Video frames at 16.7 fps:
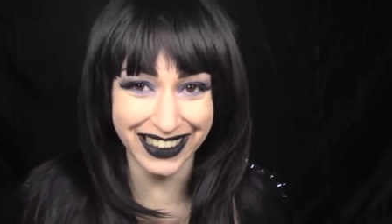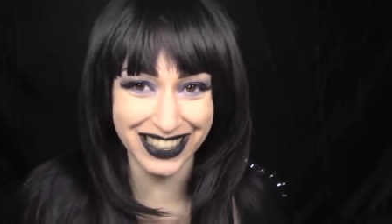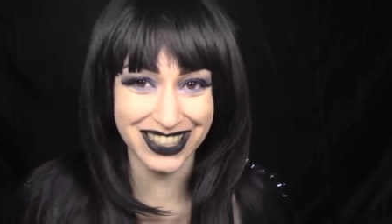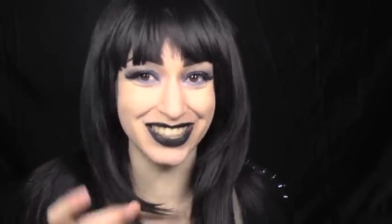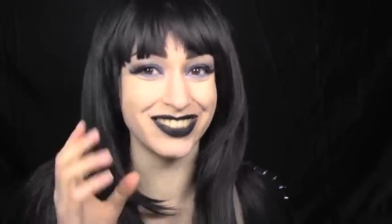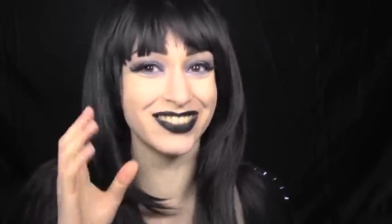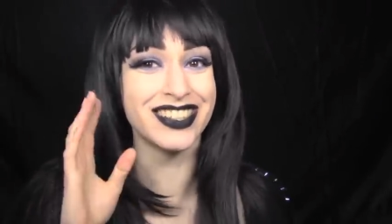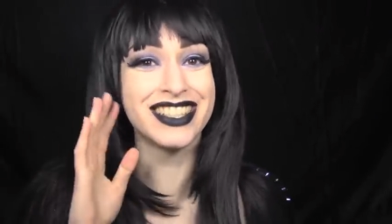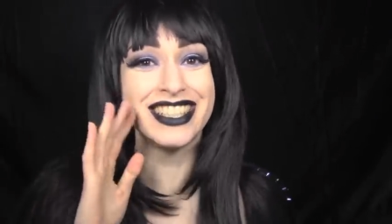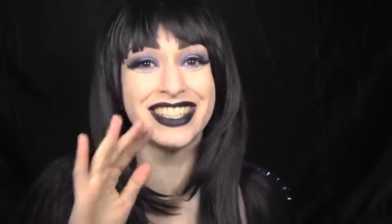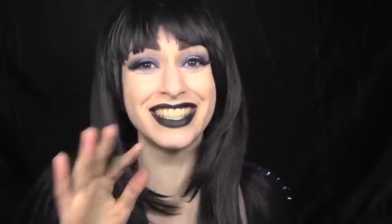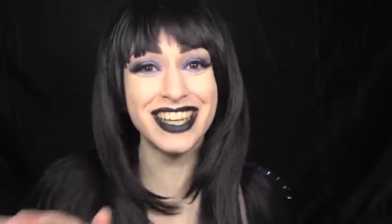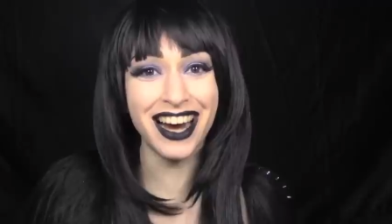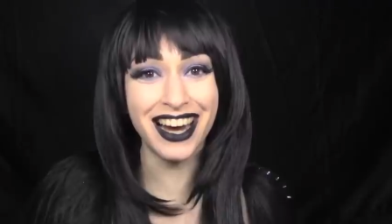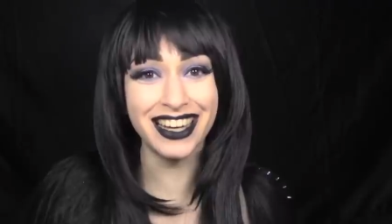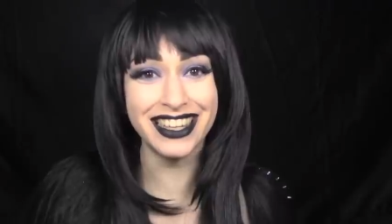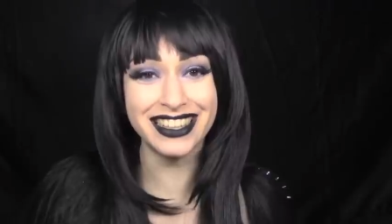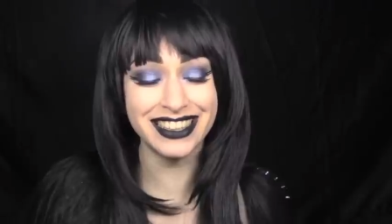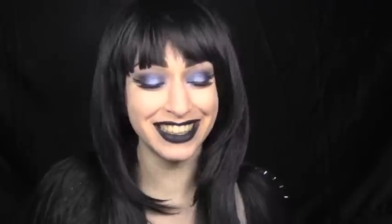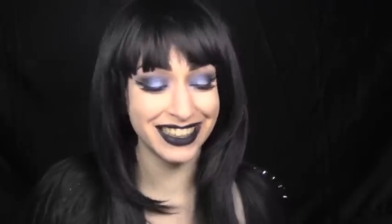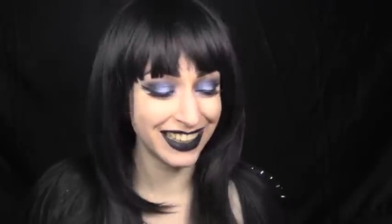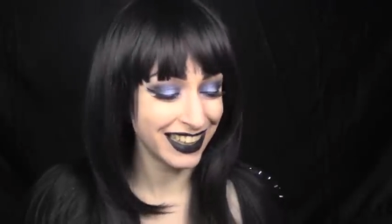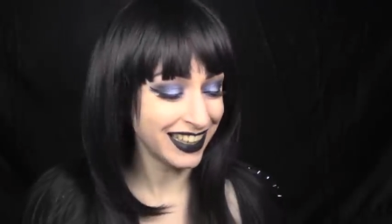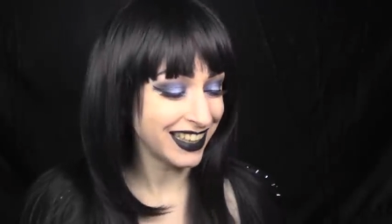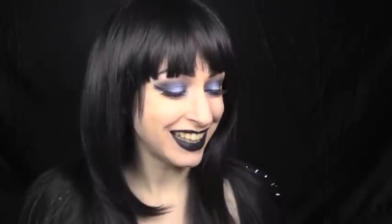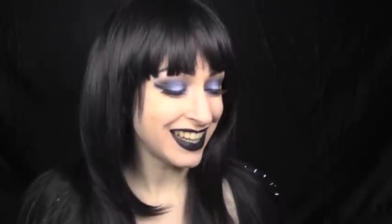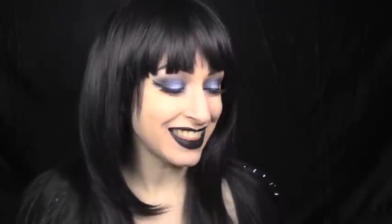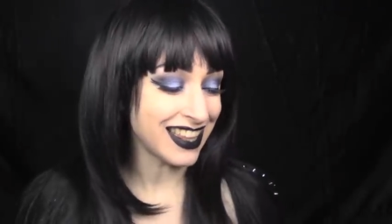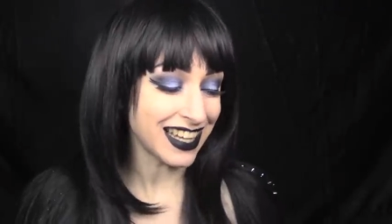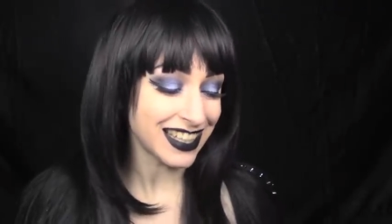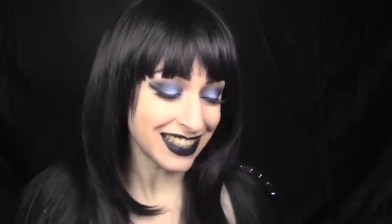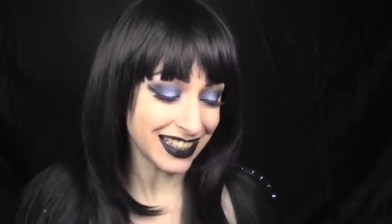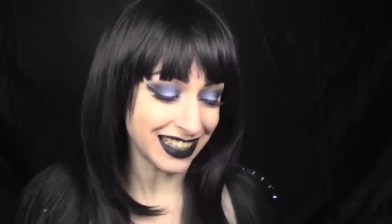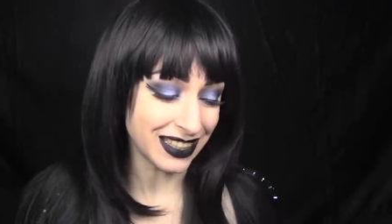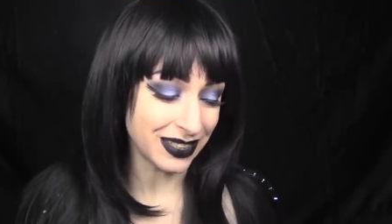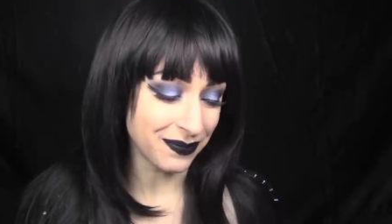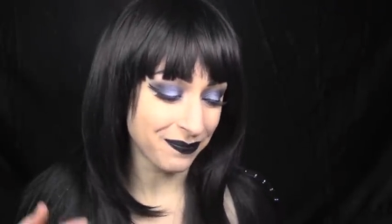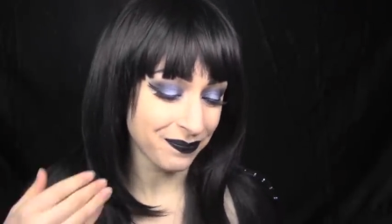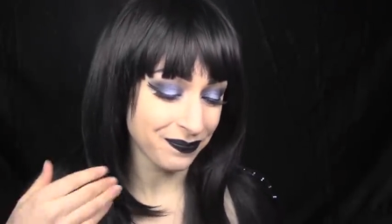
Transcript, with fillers: So once it's gone, that's it.